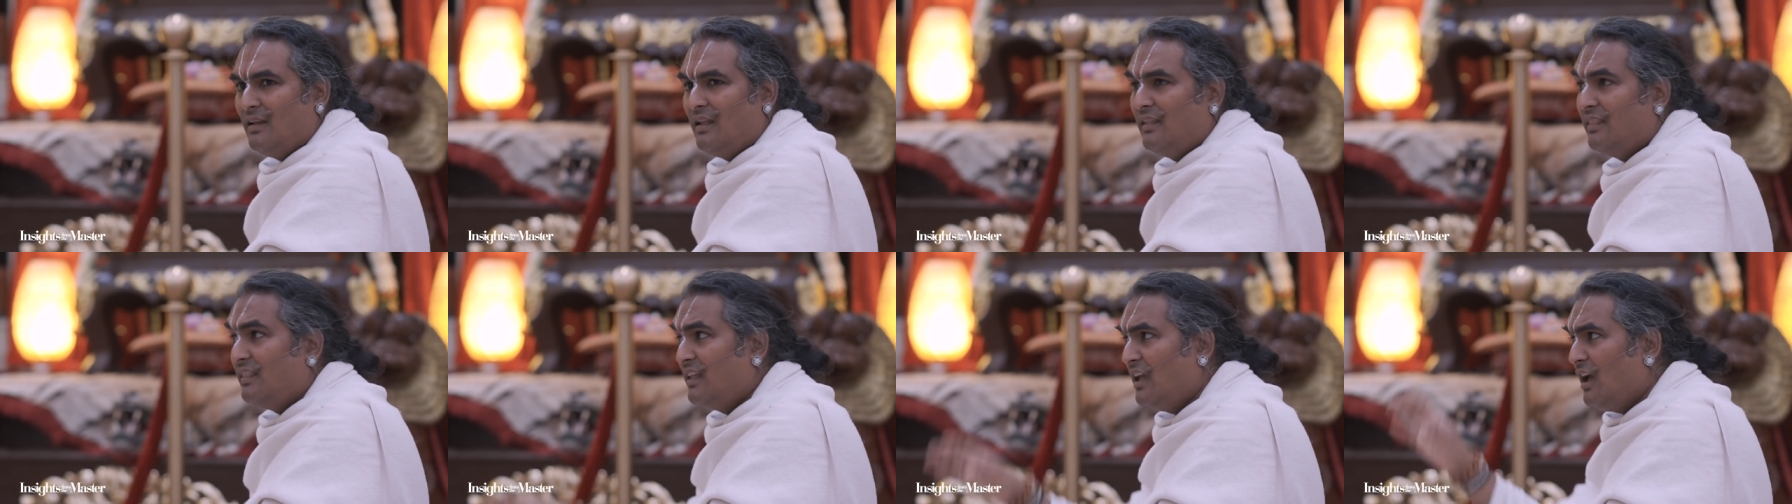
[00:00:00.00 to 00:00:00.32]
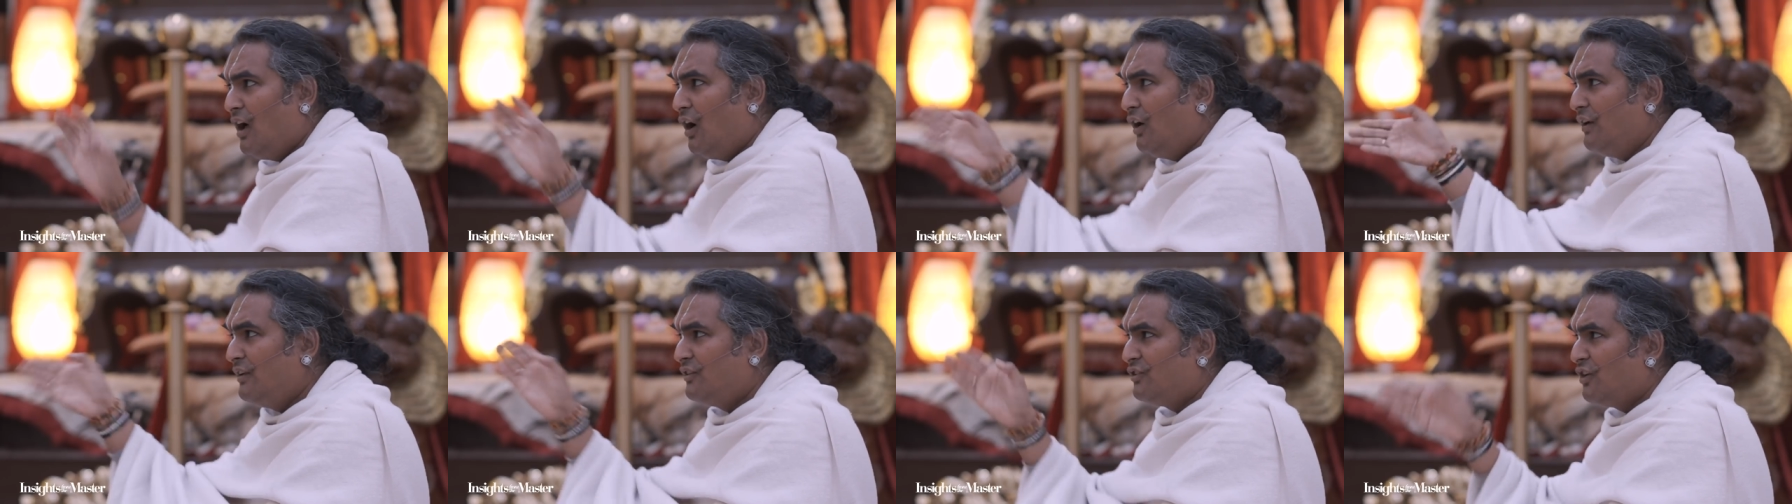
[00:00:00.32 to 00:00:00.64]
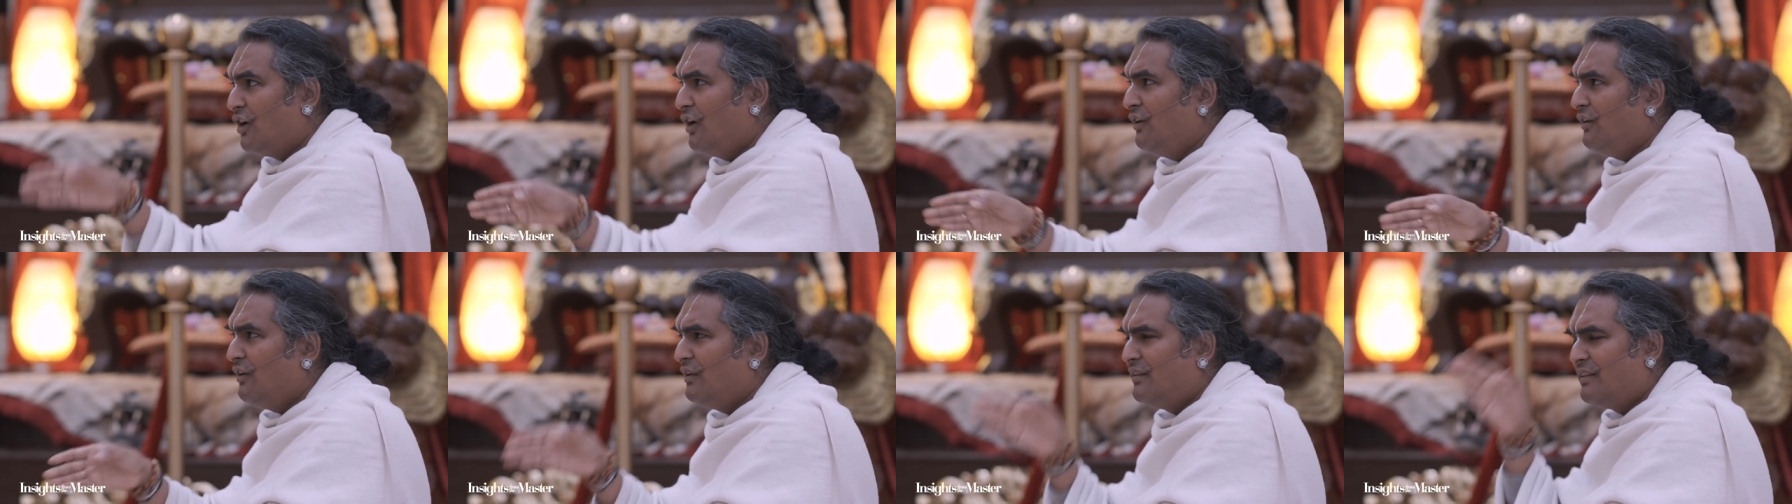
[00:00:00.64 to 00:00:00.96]
They are
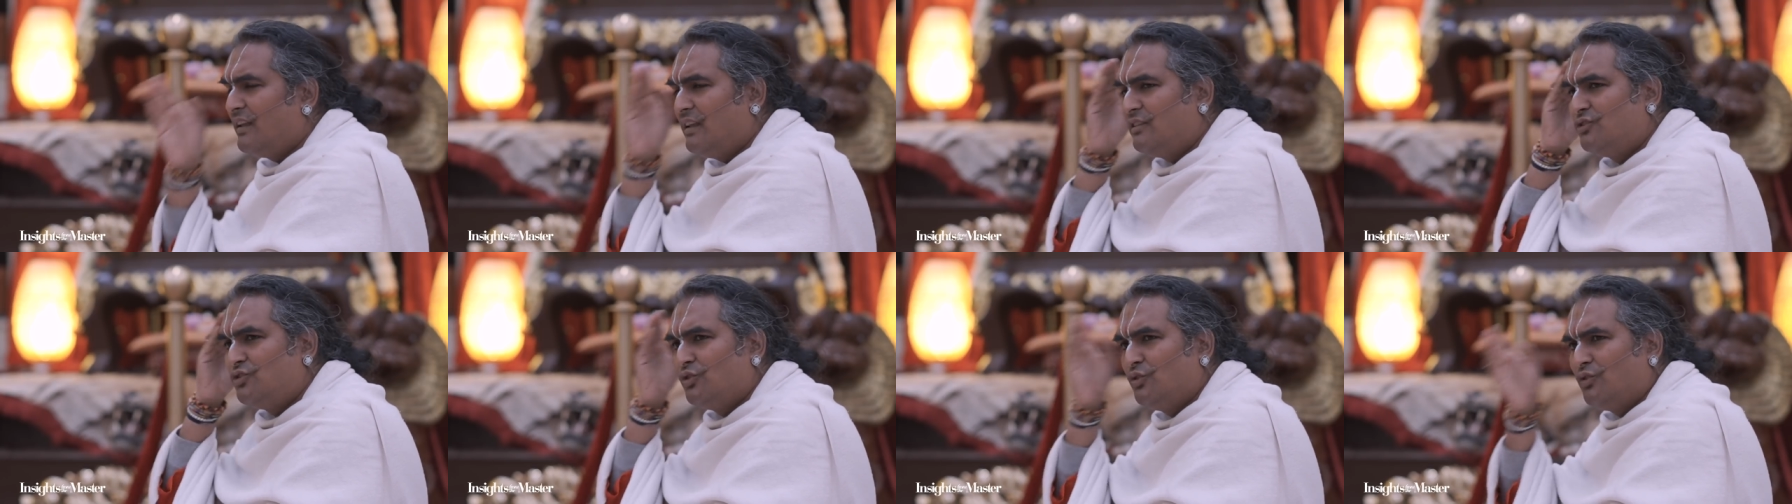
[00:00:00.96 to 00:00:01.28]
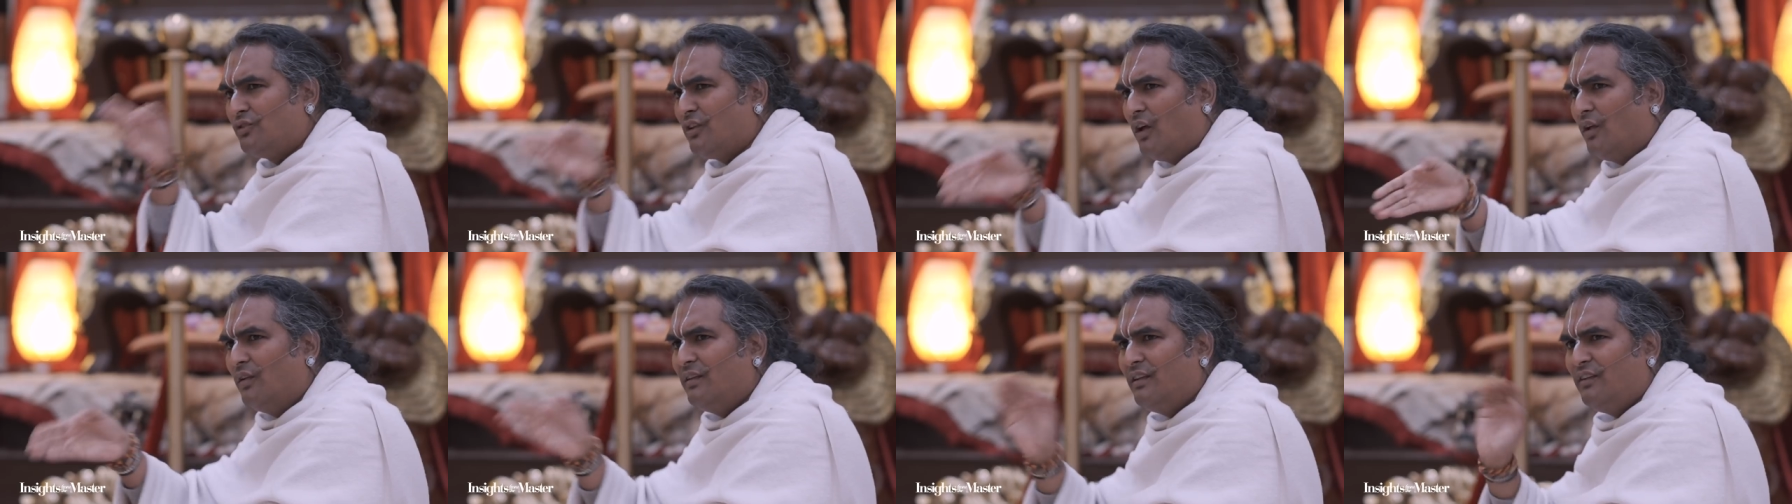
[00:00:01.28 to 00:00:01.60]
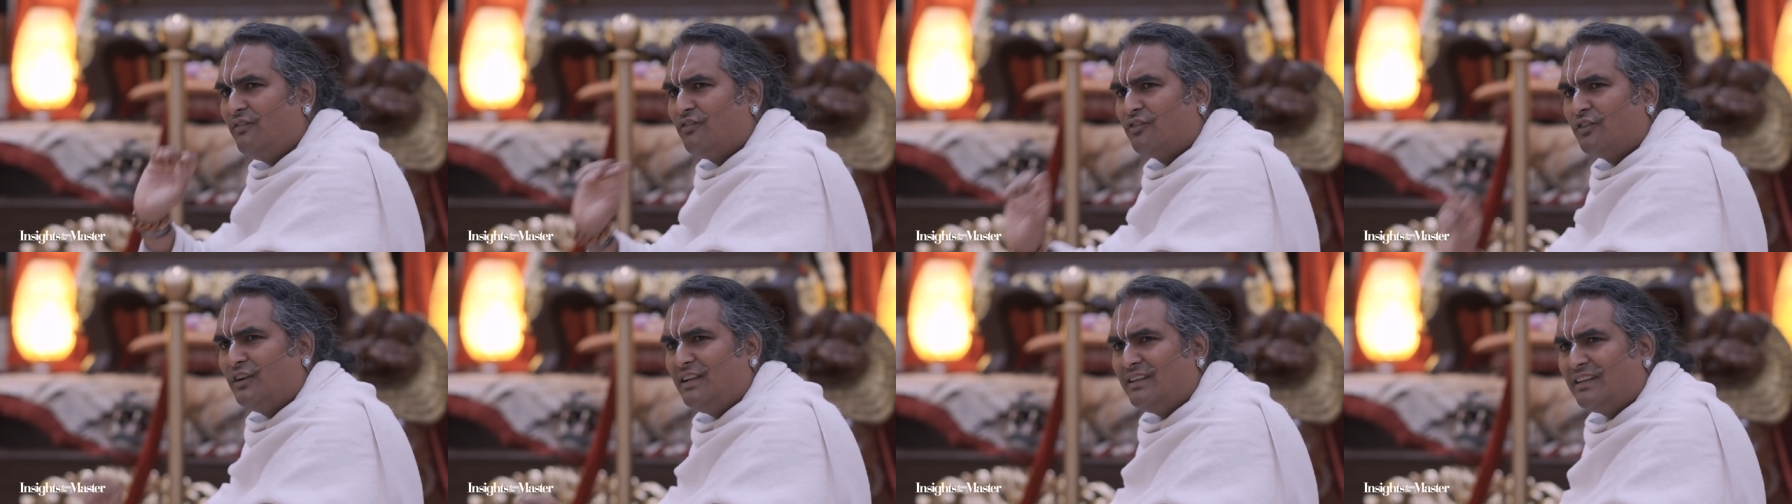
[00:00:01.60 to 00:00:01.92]
eternal, they choose
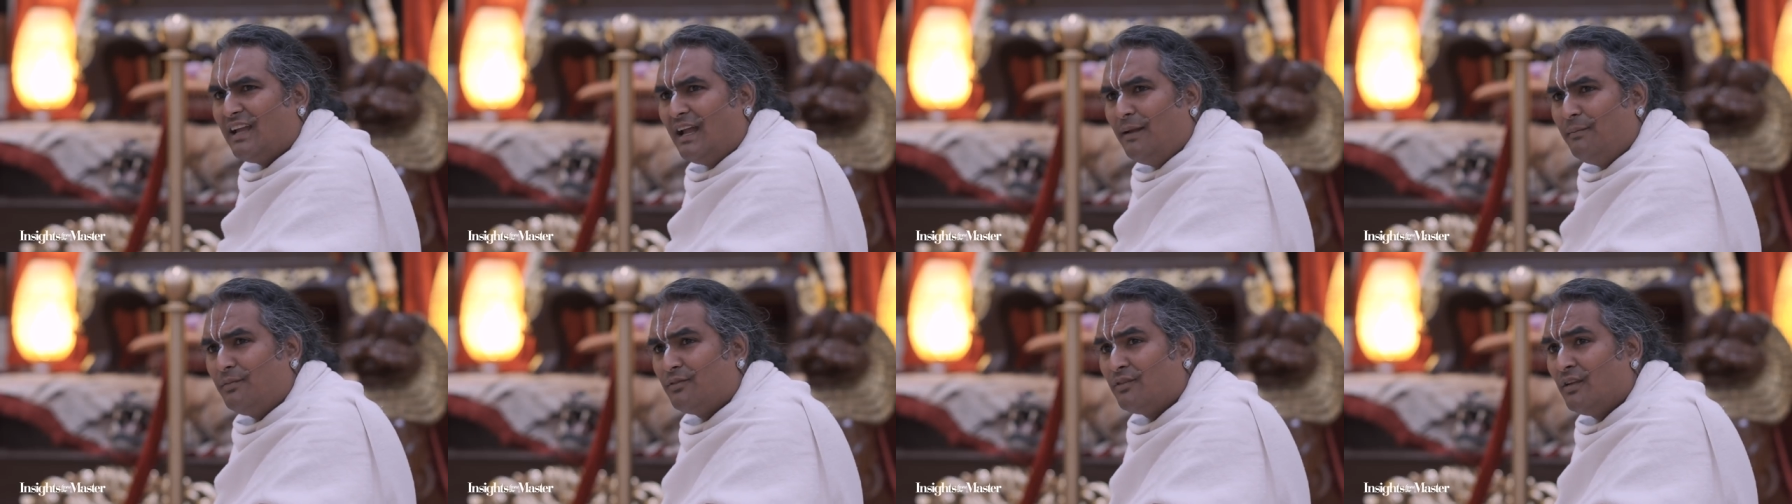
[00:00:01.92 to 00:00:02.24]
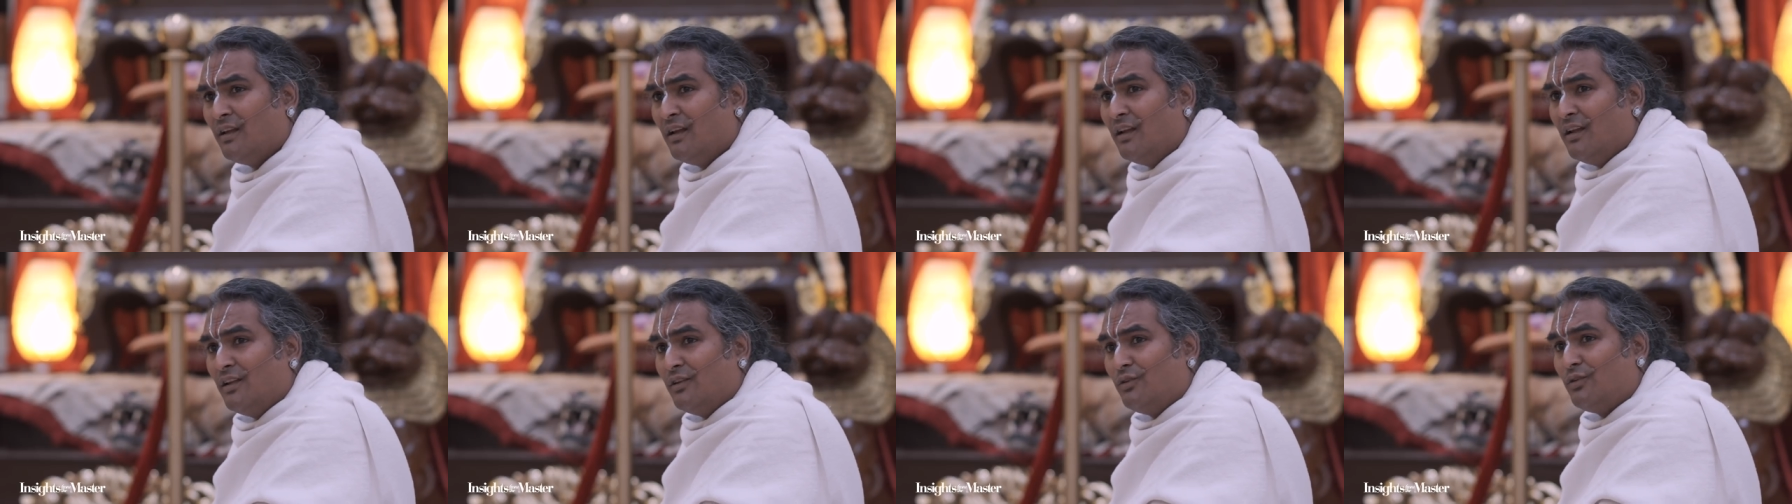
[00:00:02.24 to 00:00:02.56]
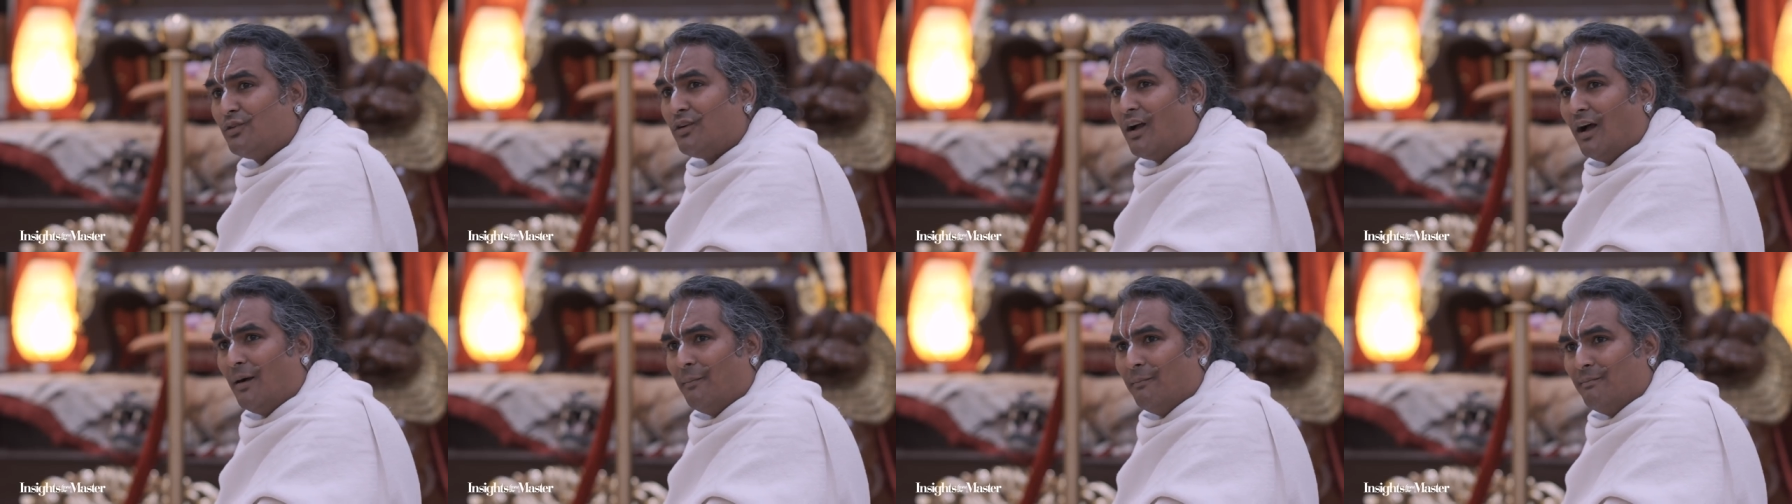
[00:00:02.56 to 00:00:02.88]
only three times
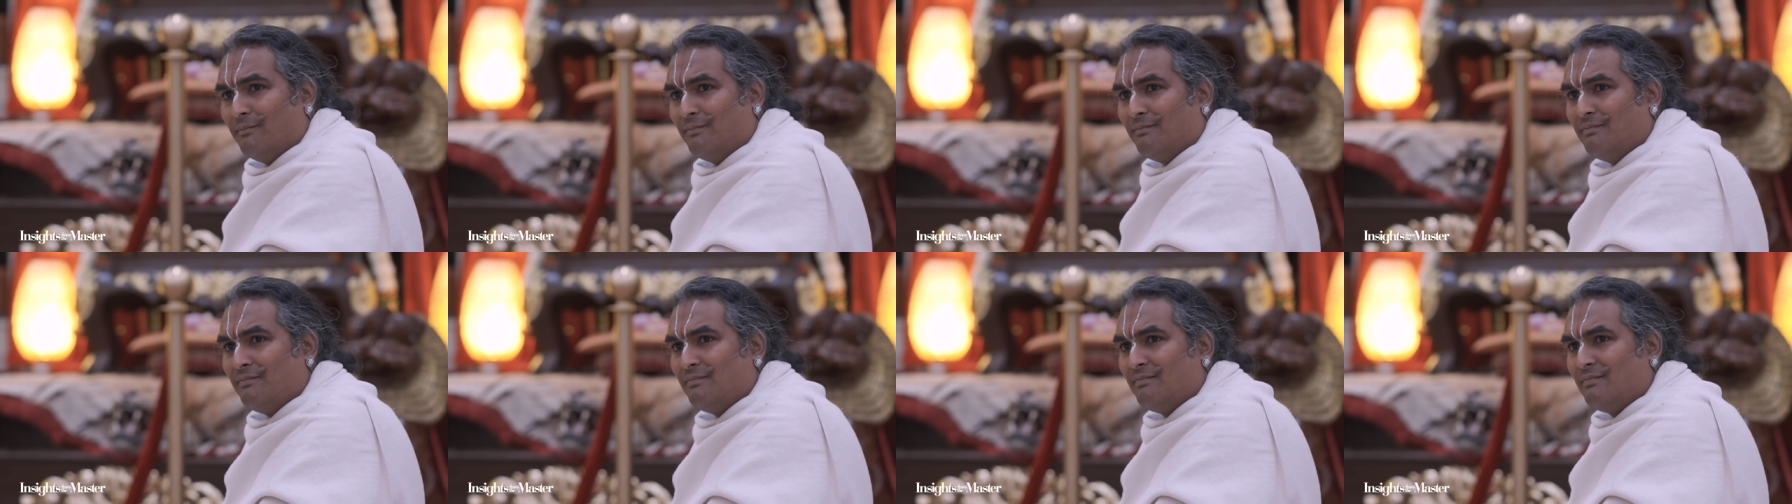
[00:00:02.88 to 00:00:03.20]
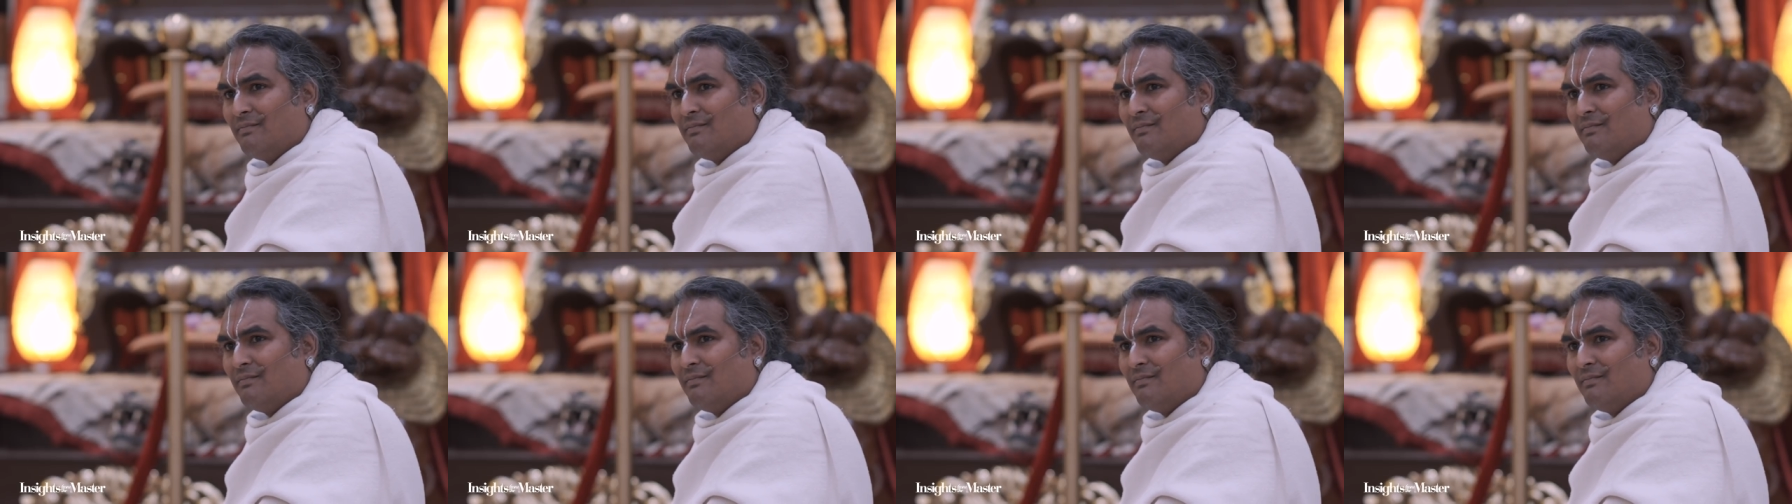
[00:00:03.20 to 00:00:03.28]
to come.